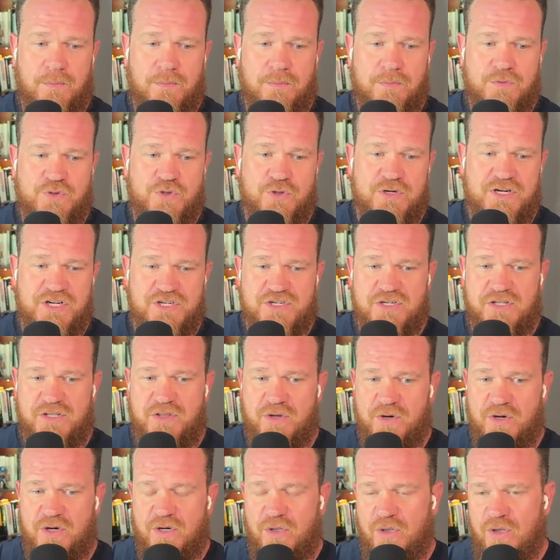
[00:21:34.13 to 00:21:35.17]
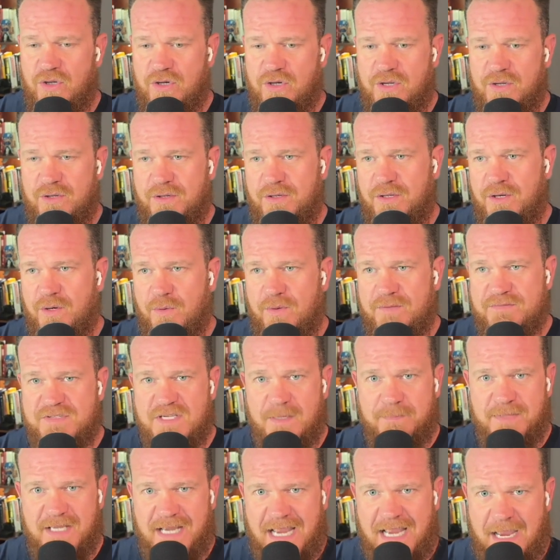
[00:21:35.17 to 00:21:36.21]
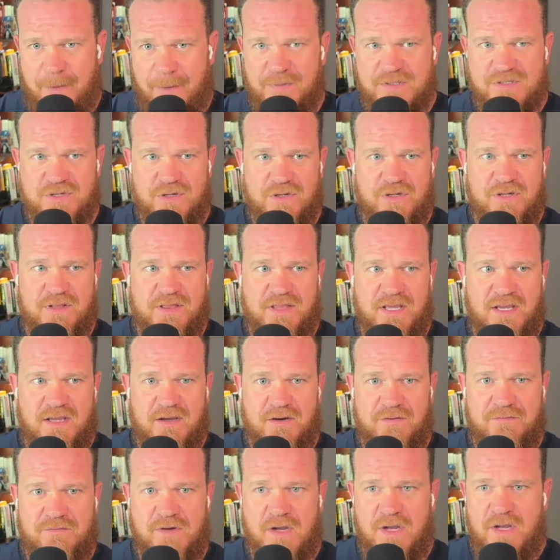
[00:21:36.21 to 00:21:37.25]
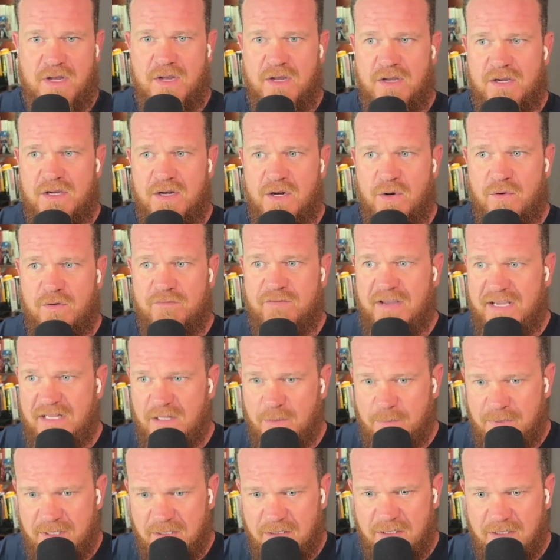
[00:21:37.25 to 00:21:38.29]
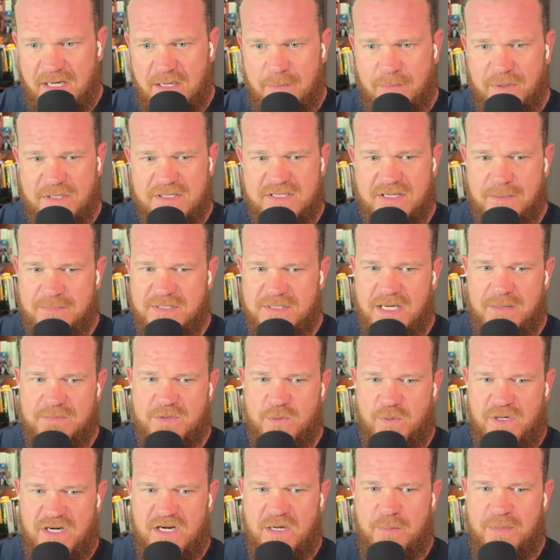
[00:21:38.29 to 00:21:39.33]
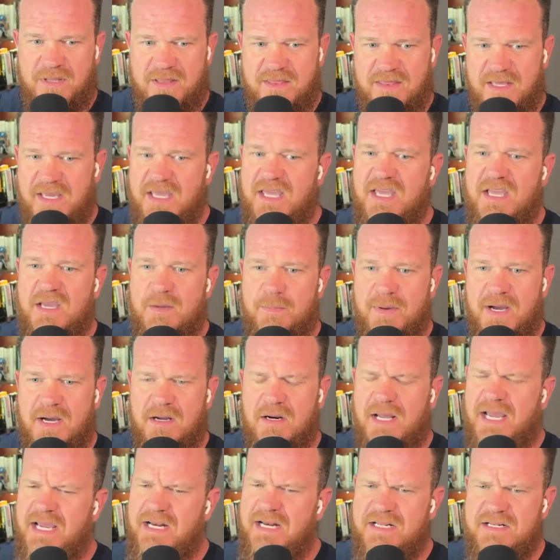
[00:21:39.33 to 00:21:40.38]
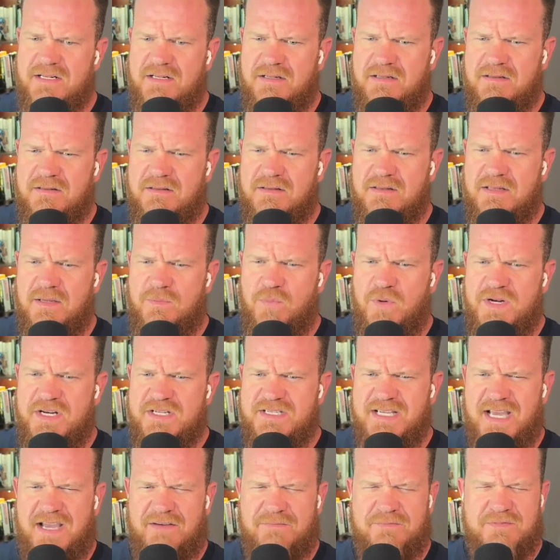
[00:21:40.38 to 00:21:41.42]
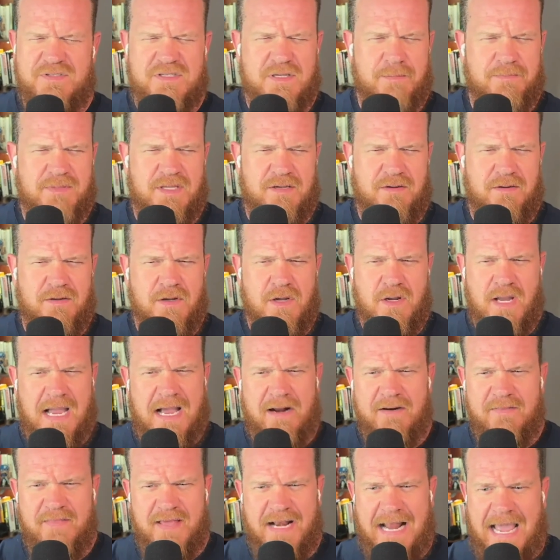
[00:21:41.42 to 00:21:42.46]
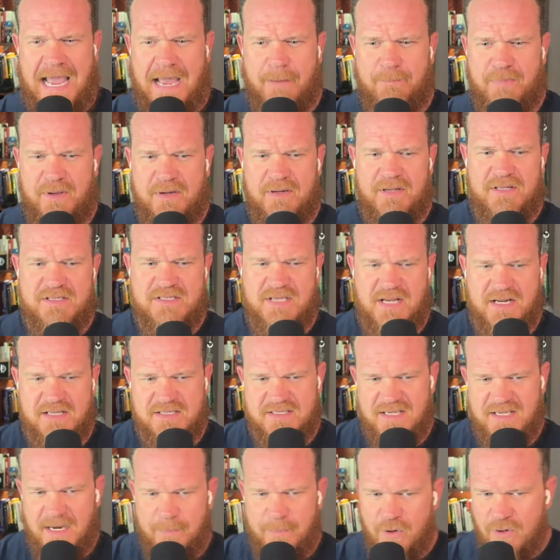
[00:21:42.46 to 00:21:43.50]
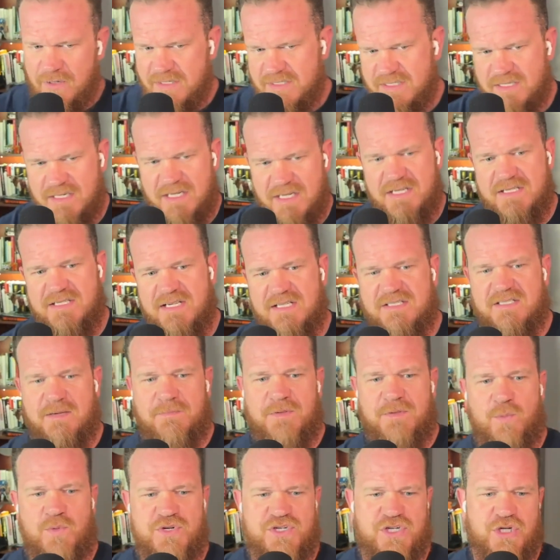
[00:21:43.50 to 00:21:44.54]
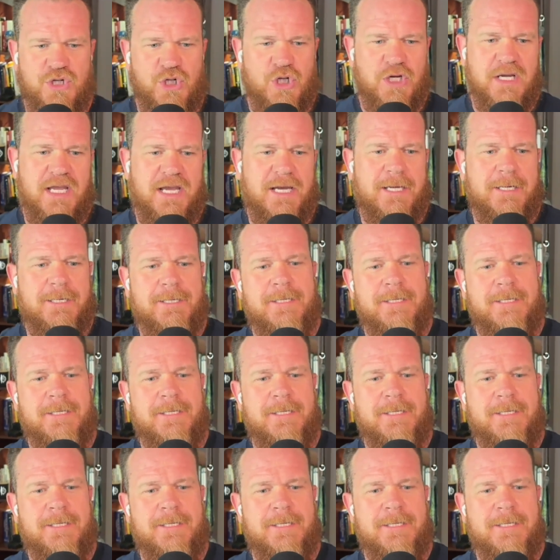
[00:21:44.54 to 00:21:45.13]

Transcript: Traditionally, they're going to look, if something happens, they're going to think of, availability. But sometimes we need to be thinking about, hey, did we just have something? How did that happen? Is that a cyber incident? Is that something we should look at?